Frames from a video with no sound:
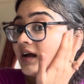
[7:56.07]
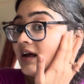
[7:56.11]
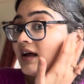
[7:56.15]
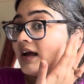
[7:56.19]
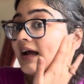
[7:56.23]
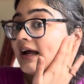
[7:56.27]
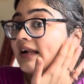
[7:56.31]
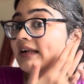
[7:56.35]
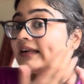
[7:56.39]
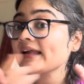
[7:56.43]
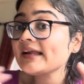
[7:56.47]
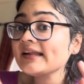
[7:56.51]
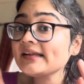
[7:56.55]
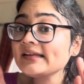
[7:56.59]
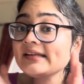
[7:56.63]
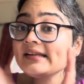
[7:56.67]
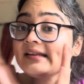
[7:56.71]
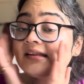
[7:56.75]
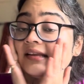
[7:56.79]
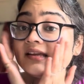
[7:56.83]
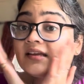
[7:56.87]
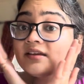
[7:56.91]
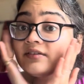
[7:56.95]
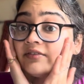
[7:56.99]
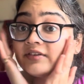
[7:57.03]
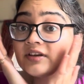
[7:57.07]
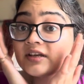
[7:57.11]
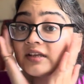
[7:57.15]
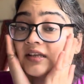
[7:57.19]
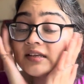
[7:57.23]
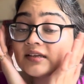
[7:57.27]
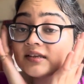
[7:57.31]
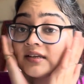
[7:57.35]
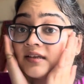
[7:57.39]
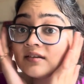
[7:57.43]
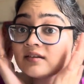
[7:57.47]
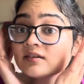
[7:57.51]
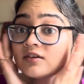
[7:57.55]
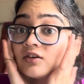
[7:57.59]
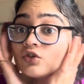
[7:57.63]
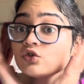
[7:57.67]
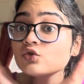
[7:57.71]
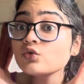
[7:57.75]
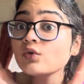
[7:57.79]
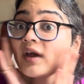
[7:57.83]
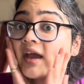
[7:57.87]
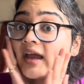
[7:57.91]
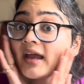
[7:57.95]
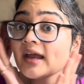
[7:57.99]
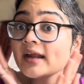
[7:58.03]
And I leave it
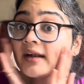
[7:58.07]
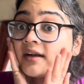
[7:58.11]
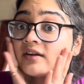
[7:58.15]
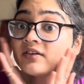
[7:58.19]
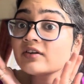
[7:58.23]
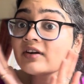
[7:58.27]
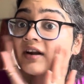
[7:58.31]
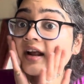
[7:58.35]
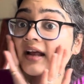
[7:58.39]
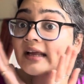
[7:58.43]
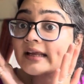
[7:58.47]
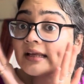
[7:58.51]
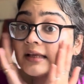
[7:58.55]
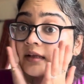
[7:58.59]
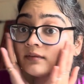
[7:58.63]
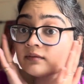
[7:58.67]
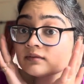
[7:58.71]
to air dry.